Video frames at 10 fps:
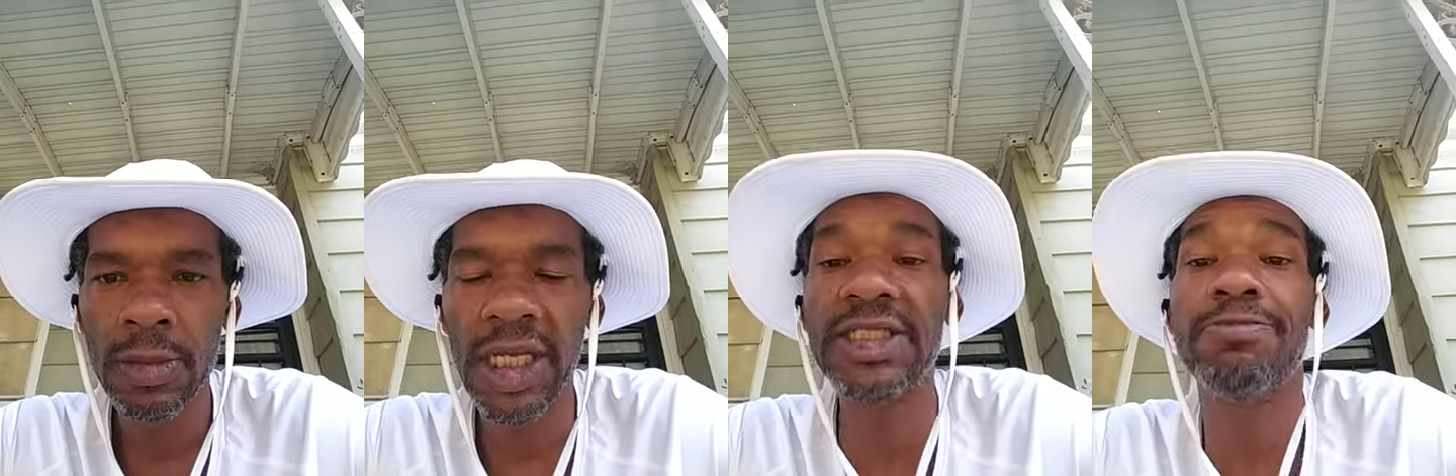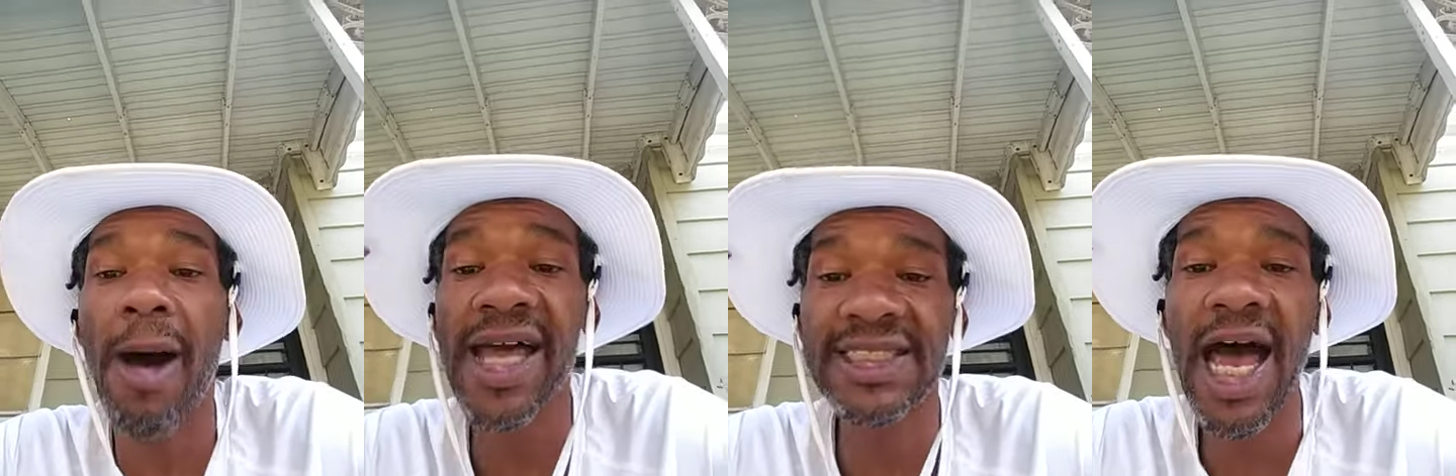It's
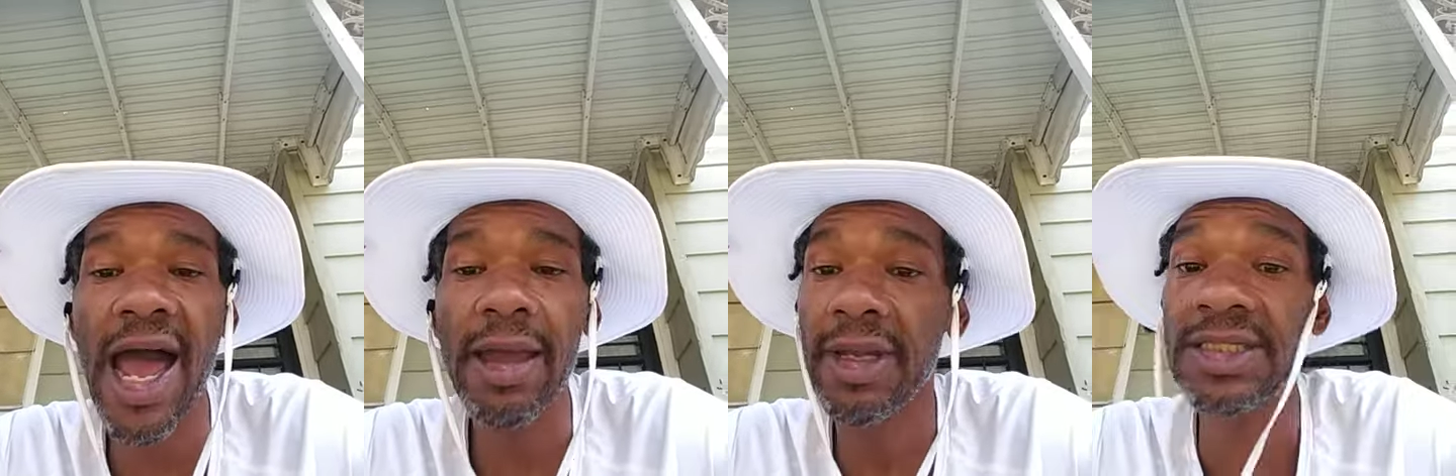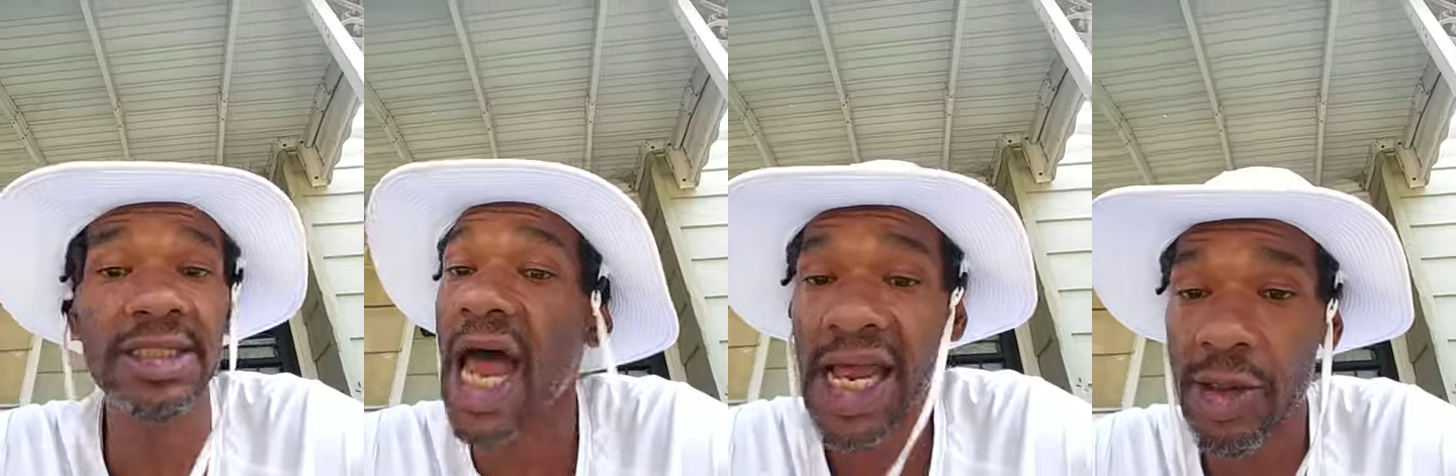my time. It's
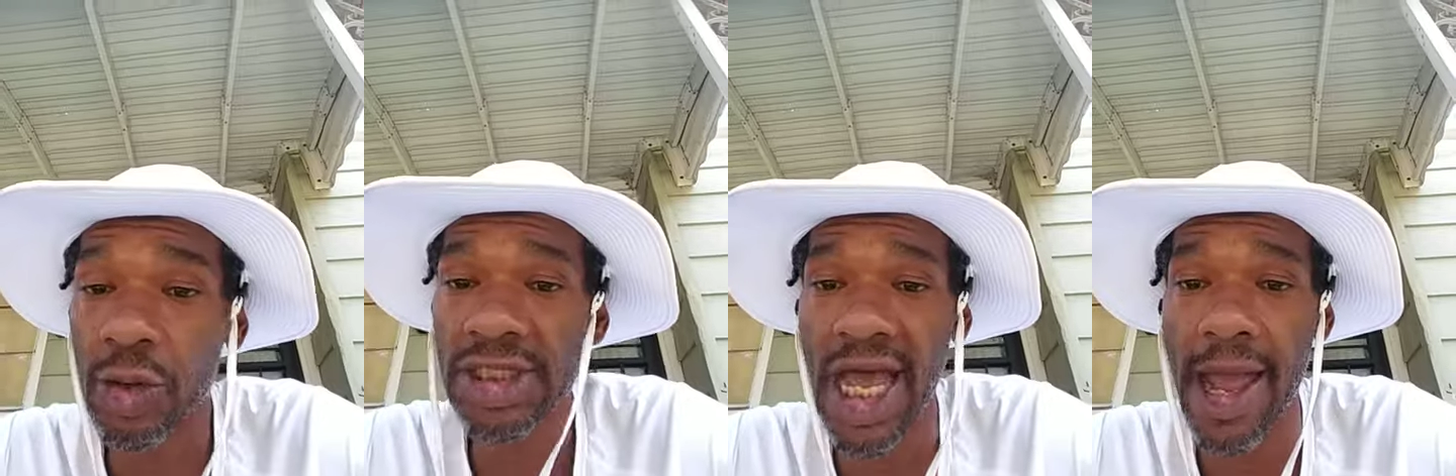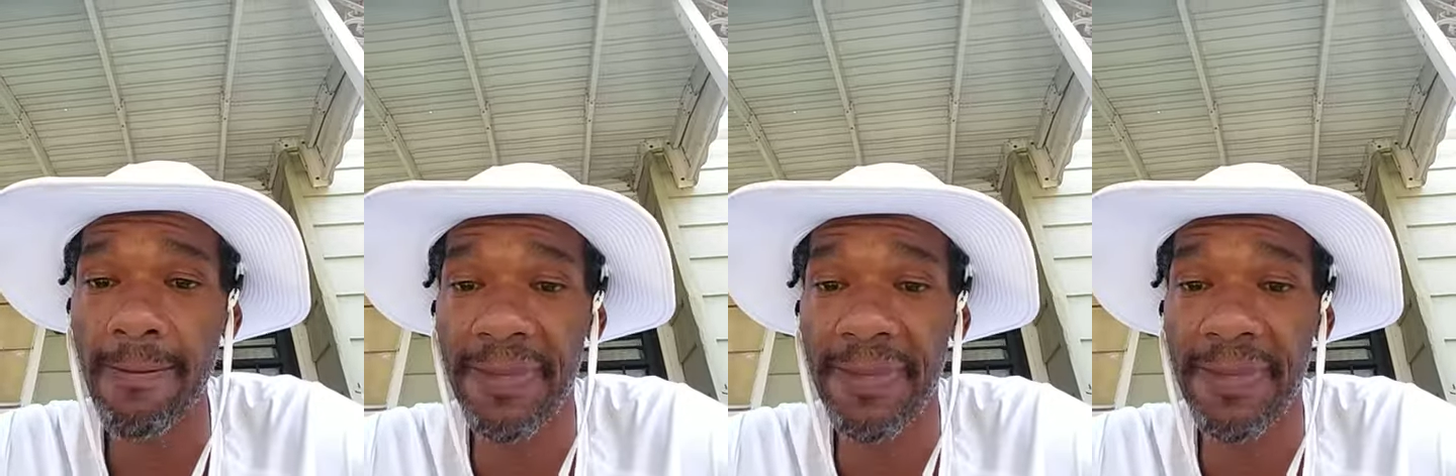not your time.